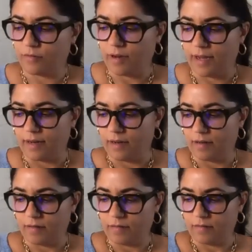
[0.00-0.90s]
great.
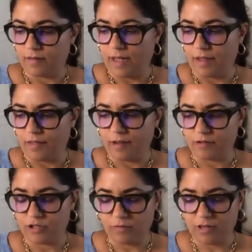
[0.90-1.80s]
Yeah, their
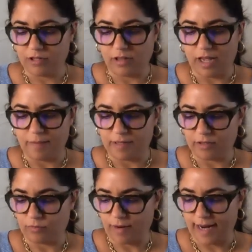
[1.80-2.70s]
Generation Lyme is
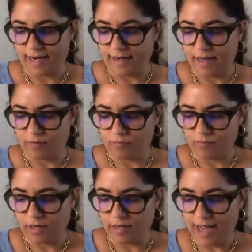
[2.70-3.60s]
great. And
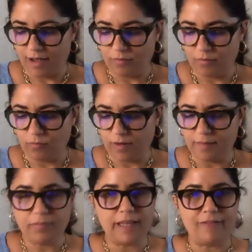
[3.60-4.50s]

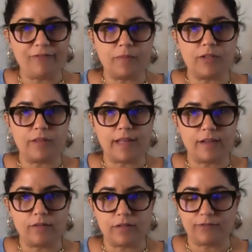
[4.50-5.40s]
what platform do they
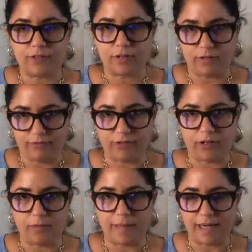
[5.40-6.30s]
use for
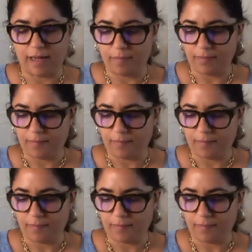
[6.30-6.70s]
your meetup?